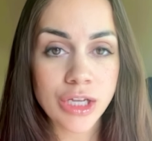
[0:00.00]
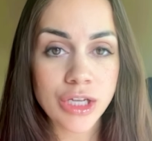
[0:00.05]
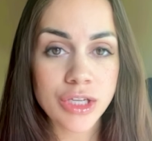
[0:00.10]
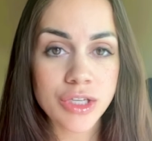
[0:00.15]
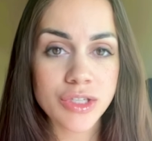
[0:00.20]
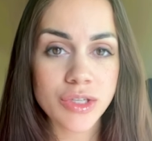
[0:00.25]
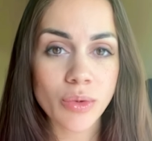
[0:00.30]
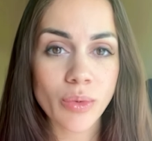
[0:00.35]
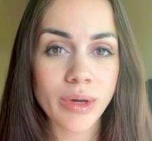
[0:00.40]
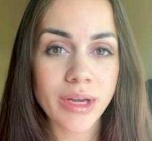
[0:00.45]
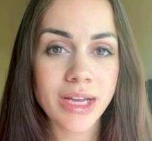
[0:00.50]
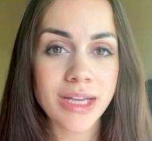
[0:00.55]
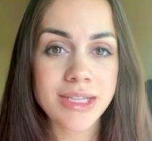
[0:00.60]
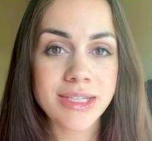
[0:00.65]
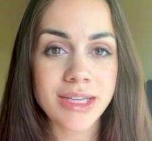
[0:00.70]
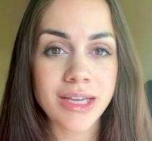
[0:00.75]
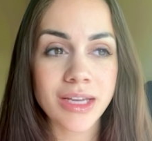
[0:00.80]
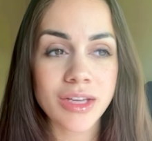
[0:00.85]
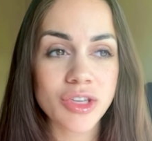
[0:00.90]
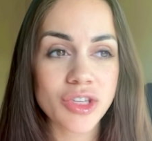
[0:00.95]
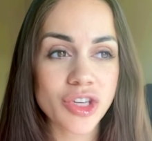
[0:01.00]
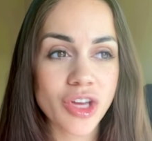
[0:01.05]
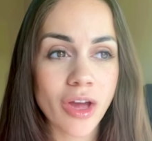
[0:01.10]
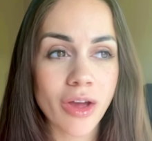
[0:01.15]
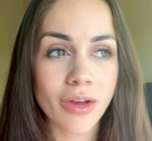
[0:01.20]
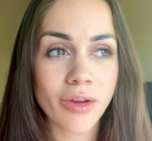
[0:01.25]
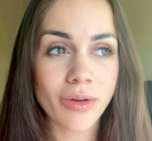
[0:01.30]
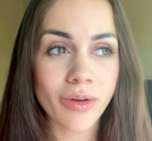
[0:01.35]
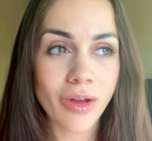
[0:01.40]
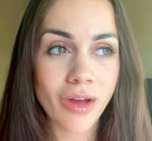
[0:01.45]
So when I say
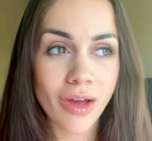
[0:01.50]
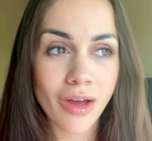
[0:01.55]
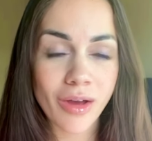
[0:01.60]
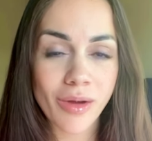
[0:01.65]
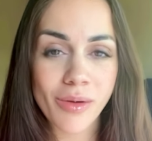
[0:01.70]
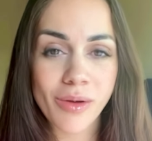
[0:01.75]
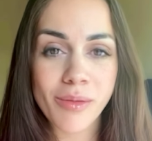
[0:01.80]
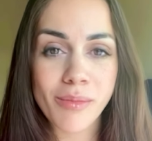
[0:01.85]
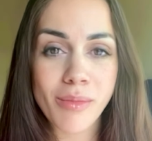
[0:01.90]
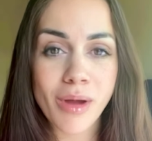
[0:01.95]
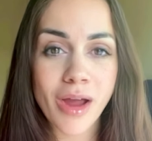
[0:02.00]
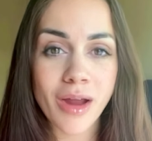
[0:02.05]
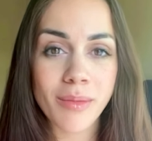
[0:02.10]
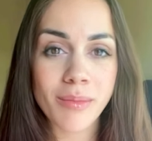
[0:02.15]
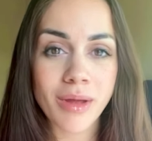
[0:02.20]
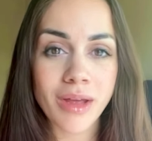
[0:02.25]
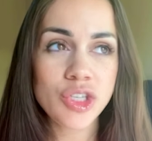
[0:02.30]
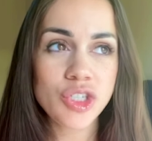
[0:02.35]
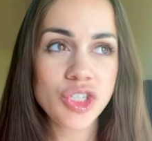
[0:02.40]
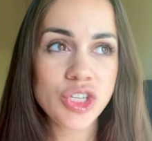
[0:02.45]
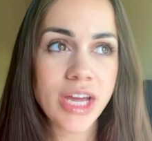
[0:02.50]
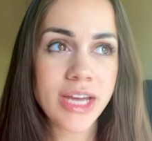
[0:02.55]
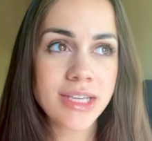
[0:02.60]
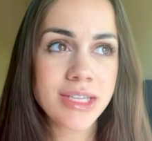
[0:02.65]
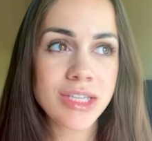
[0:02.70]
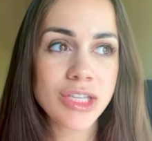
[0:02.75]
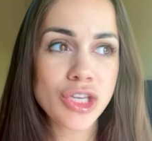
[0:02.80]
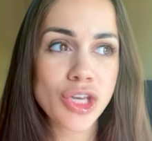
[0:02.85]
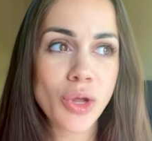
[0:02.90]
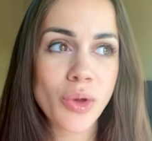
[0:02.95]
chakra or aroma,
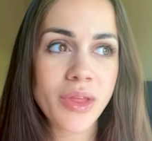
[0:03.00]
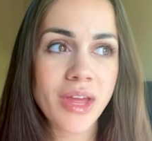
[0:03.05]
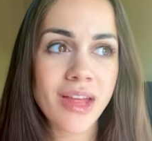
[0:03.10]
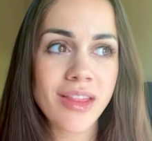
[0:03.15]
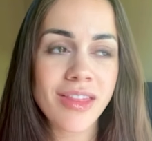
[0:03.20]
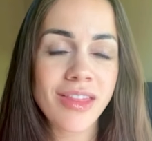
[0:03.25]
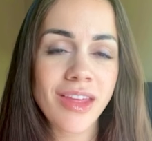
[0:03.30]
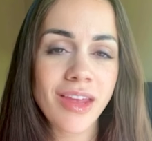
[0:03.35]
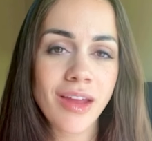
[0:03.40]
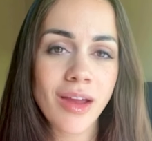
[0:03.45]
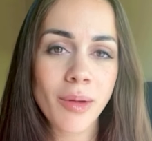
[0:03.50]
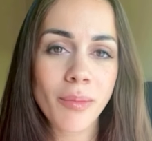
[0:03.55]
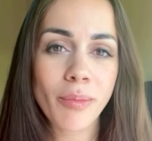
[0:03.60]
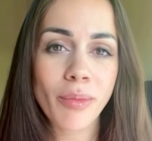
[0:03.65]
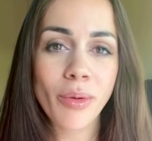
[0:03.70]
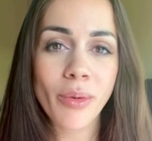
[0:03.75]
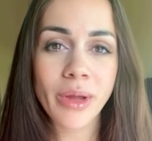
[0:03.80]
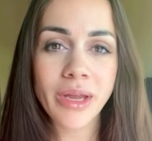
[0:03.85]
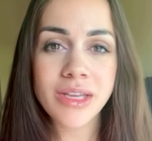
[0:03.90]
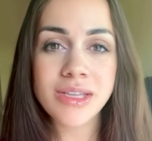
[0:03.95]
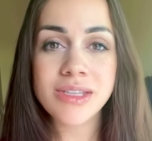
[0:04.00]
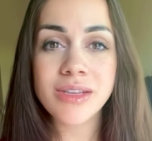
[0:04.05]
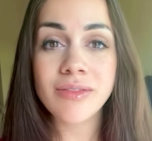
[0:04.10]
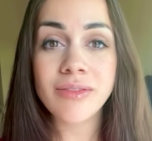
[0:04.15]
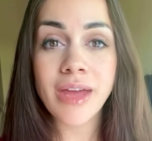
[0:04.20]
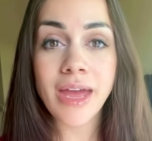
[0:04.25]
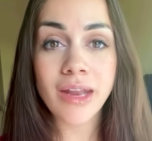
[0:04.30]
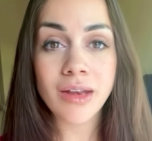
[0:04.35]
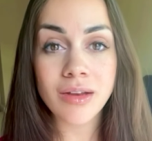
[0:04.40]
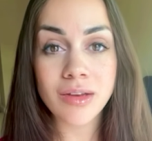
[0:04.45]
just know that they are points of
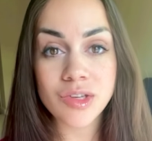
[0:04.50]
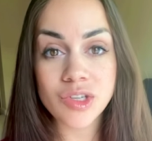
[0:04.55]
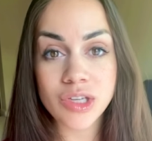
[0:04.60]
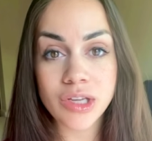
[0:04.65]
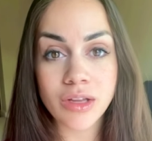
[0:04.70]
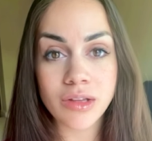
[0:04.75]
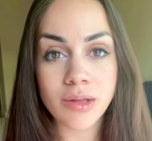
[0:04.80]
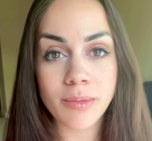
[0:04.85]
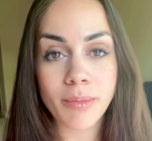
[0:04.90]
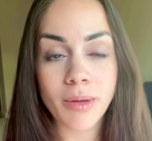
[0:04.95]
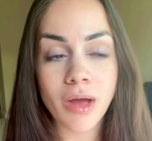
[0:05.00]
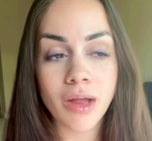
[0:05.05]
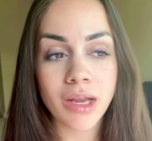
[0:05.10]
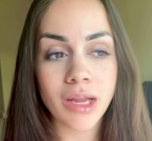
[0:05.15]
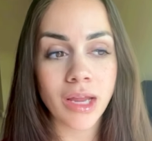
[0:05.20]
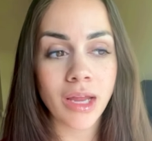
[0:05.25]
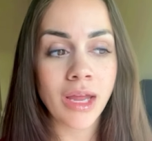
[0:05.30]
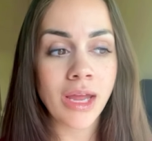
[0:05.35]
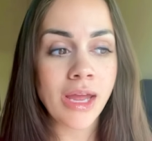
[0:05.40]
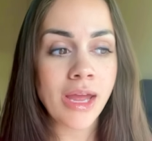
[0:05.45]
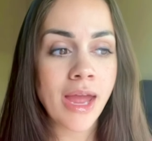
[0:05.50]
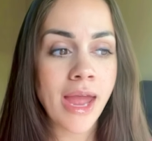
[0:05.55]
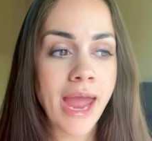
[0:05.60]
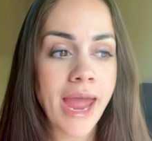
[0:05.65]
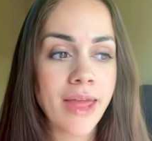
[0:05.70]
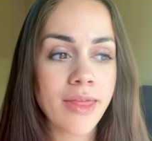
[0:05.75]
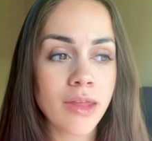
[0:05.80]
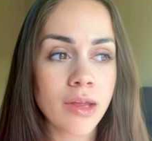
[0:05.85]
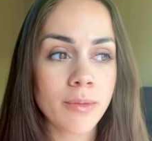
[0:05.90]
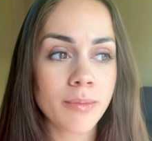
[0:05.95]
energy on the body,
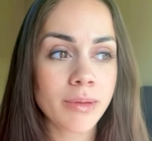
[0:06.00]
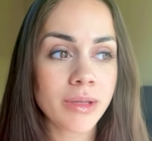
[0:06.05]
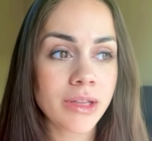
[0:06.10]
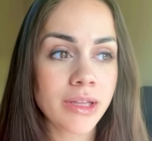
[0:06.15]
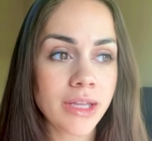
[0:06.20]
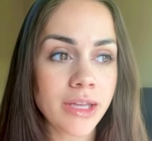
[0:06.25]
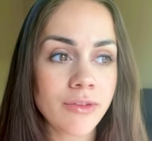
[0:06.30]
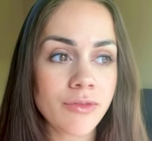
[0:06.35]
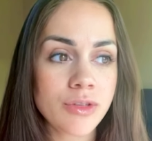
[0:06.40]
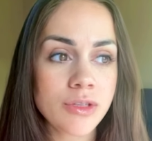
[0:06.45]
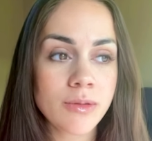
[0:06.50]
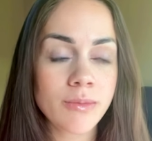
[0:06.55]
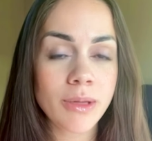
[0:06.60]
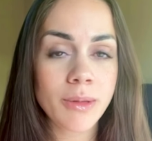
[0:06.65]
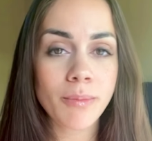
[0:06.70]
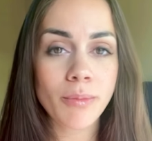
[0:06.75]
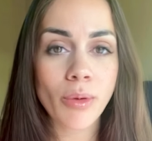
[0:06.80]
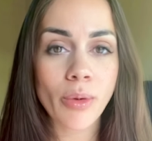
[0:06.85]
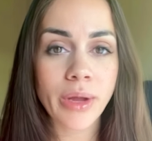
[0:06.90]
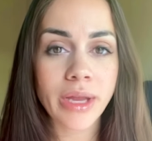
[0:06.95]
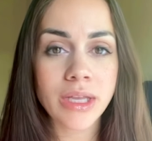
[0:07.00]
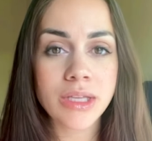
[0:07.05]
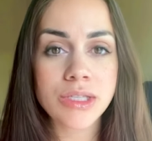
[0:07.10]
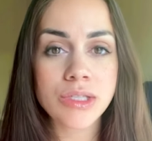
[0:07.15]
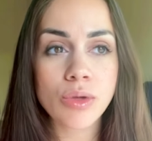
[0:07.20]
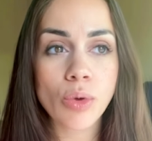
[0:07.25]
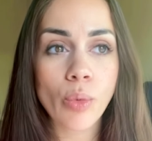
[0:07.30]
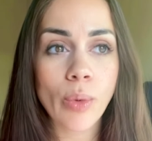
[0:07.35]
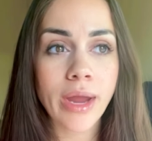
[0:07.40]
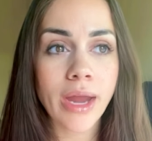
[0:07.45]
and they're believed to be points
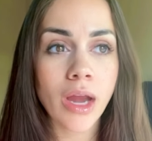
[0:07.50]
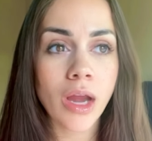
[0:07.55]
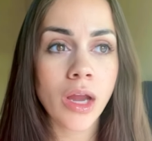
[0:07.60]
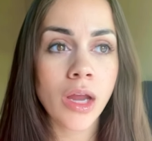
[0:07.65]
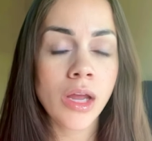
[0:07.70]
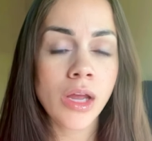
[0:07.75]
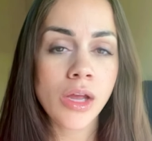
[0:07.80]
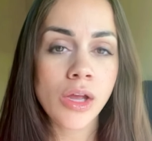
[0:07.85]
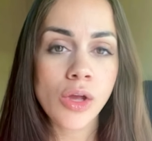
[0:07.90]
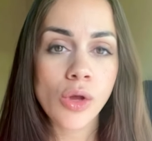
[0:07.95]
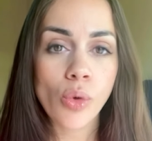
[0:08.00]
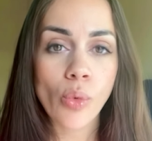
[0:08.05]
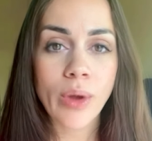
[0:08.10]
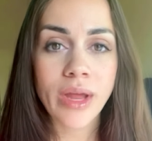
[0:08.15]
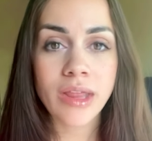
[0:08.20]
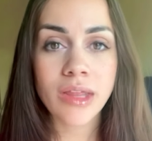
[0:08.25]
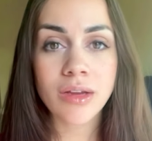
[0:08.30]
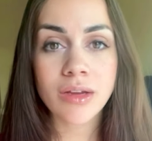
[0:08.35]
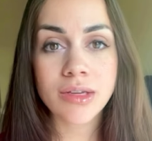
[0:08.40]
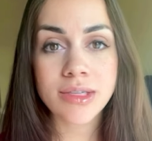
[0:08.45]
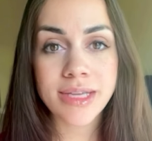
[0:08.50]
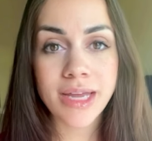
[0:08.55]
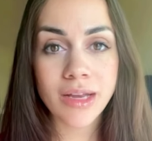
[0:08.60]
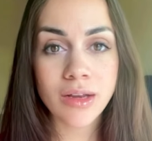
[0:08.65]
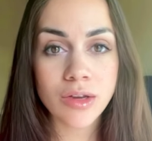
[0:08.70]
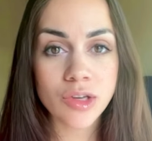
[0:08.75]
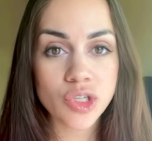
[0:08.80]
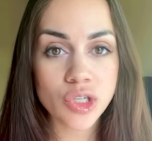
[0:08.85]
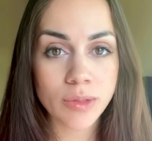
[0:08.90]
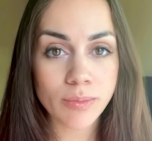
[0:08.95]
where when there is
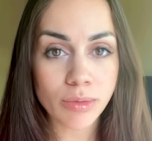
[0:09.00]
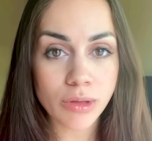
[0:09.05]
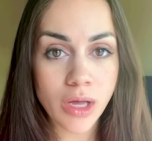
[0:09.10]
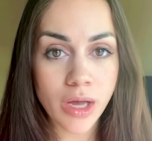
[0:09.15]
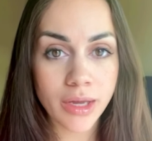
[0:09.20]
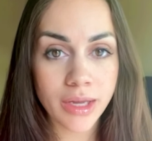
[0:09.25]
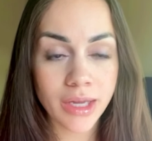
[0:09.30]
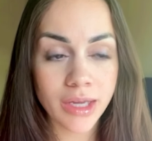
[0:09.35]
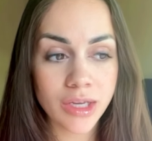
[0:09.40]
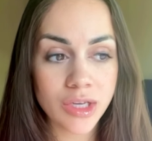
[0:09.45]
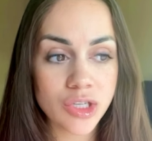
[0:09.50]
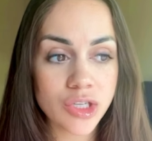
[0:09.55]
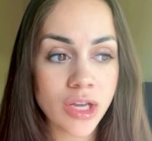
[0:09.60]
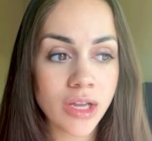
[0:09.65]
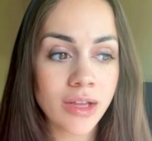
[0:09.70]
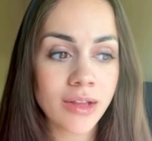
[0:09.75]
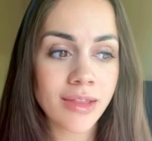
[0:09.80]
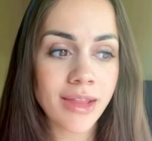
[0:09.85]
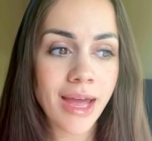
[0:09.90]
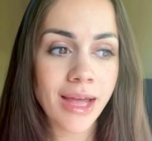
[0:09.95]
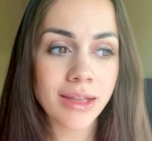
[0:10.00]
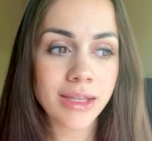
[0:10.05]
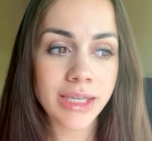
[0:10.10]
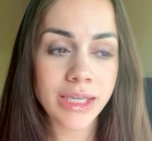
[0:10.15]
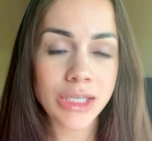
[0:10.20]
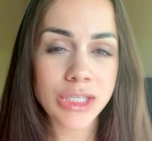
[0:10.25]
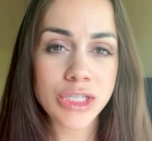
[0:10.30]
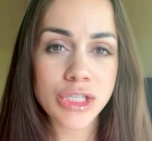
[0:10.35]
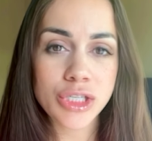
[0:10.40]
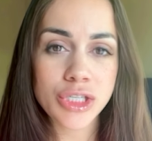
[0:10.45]
energy blockage, that
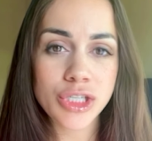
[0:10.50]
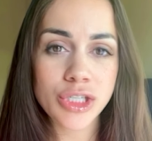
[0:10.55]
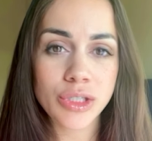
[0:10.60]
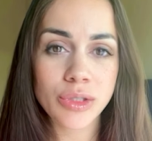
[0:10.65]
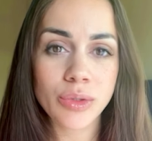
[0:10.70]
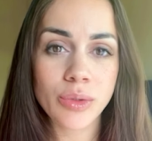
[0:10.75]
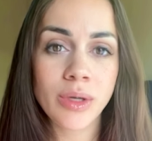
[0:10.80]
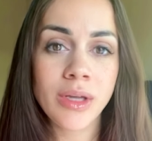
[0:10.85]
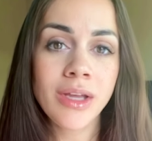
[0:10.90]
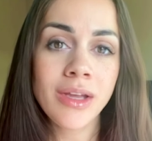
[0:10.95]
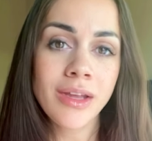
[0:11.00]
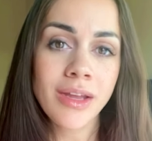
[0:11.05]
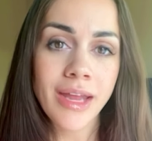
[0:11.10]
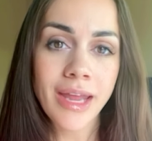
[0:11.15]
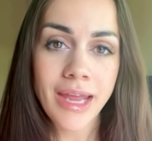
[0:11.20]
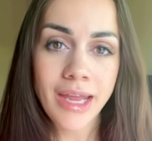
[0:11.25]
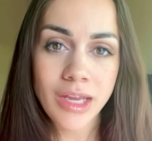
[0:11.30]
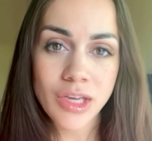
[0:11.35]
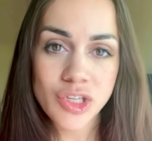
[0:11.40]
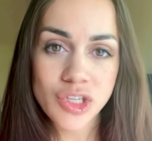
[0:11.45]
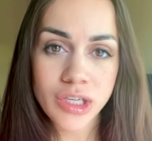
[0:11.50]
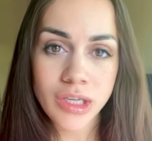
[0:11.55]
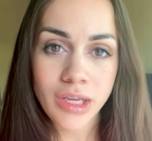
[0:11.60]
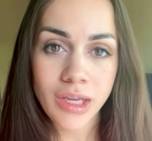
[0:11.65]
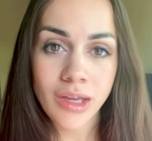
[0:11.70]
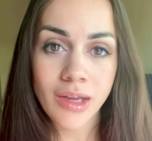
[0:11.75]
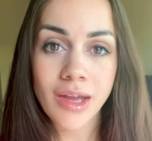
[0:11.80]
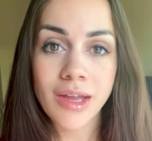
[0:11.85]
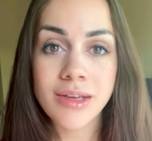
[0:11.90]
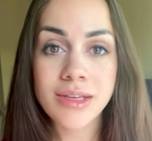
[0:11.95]
leads to
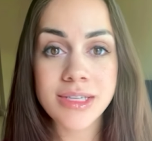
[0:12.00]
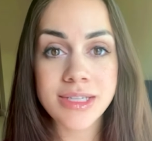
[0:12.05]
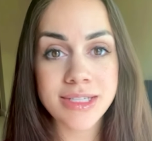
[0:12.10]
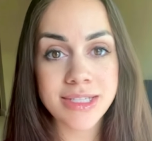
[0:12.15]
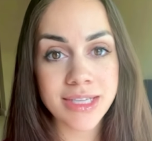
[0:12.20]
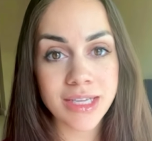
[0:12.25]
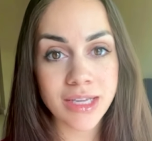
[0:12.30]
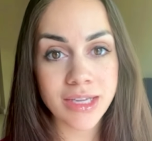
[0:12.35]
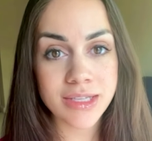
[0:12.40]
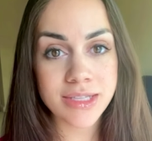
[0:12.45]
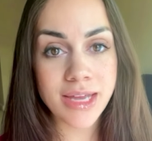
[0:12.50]
aging and disease.